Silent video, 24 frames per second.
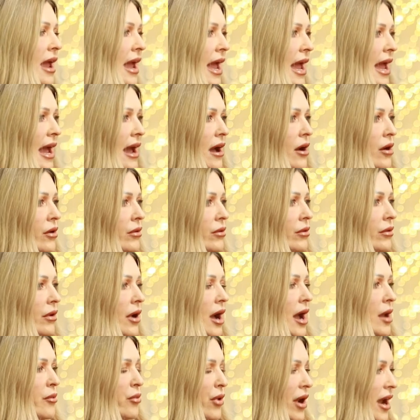how
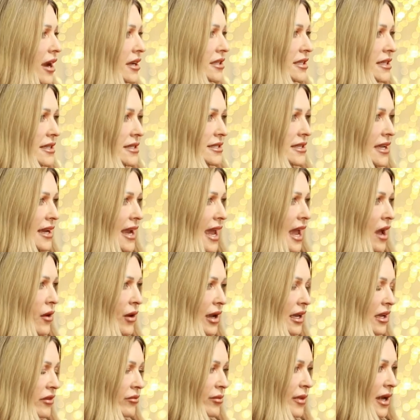I practice and how I
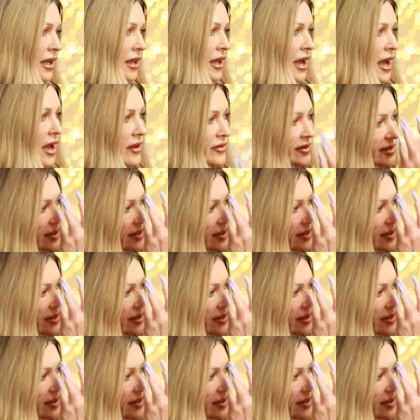live my life.